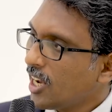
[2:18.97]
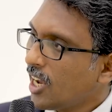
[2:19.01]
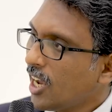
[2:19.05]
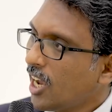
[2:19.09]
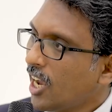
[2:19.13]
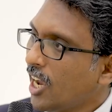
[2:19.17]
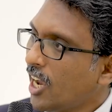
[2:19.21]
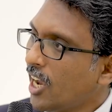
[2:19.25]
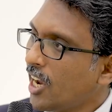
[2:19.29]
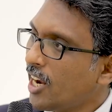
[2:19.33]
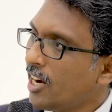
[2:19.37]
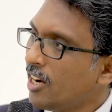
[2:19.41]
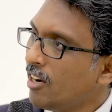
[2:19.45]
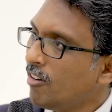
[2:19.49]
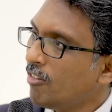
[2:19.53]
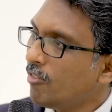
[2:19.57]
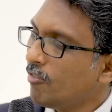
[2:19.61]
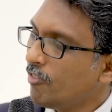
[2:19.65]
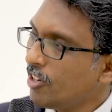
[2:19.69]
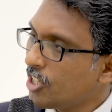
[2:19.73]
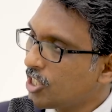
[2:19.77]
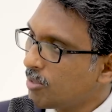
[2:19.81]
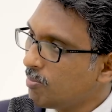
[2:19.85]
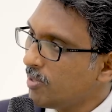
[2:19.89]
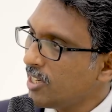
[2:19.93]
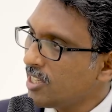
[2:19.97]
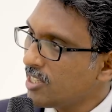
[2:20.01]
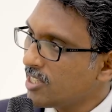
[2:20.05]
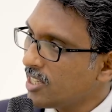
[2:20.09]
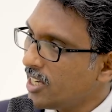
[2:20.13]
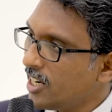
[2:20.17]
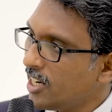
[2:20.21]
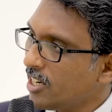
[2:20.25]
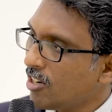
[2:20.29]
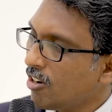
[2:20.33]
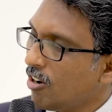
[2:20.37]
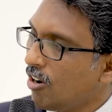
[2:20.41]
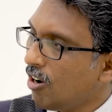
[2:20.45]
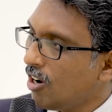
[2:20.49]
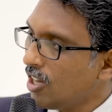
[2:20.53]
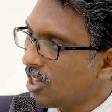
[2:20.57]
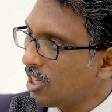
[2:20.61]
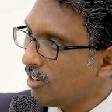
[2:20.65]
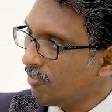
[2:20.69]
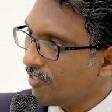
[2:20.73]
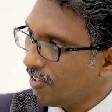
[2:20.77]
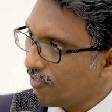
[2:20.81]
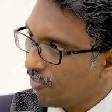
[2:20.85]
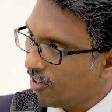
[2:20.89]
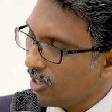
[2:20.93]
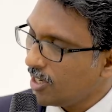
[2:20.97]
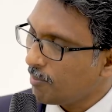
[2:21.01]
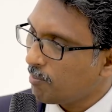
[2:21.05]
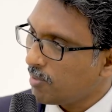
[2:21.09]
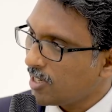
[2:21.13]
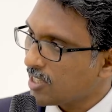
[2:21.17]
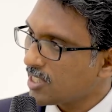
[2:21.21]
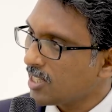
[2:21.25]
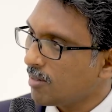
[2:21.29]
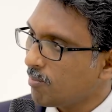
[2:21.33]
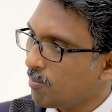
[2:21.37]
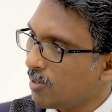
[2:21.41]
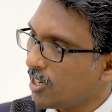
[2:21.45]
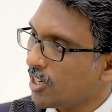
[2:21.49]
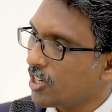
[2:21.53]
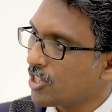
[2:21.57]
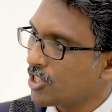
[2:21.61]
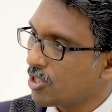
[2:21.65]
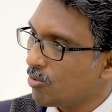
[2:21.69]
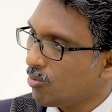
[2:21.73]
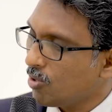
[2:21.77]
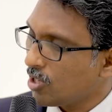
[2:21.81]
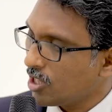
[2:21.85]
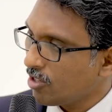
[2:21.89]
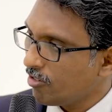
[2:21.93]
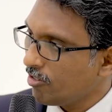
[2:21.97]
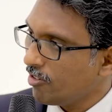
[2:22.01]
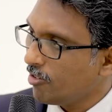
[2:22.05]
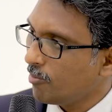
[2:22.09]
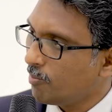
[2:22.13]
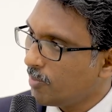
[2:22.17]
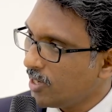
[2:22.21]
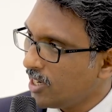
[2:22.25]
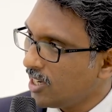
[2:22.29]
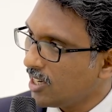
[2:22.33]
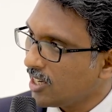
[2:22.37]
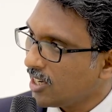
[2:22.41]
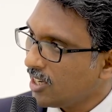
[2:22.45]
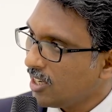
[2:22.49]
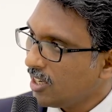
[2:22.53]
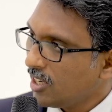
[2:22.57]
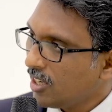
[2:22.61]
and which means that all the 50 plus application, whatever we built,